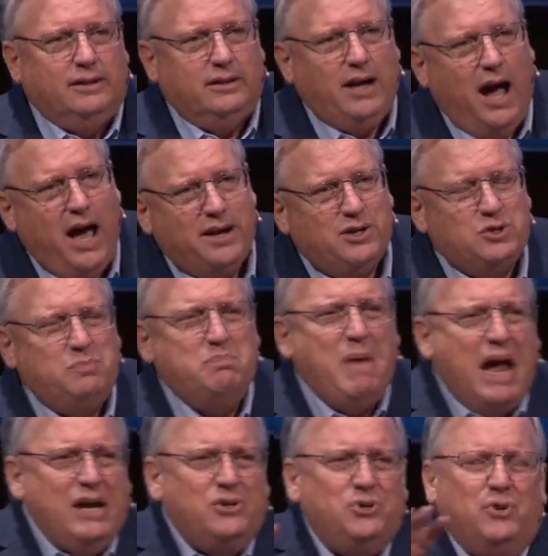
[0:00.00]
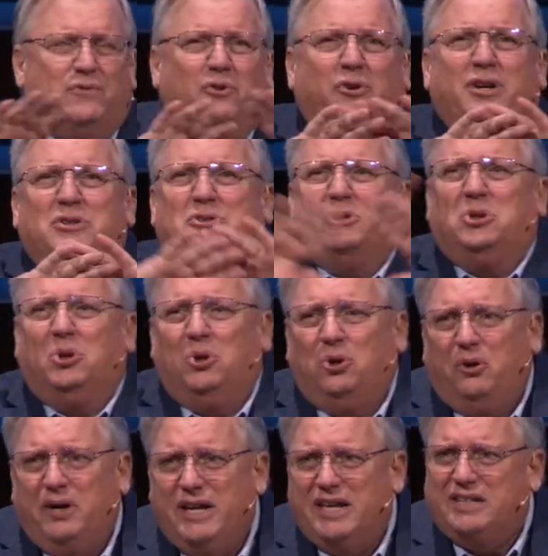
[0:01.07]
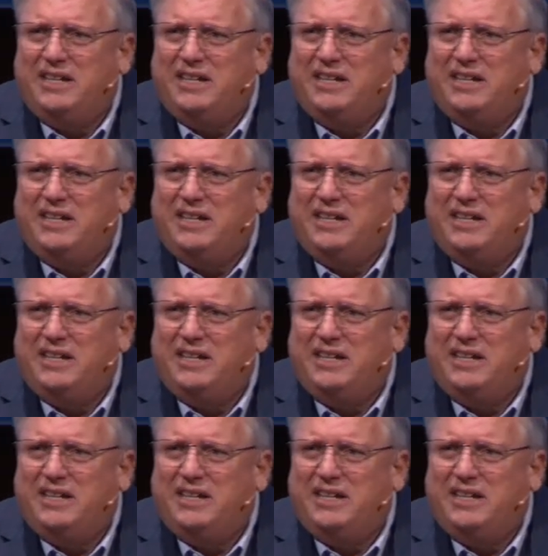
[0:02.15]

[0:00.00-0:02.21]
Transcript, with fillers: God has made you for His glory,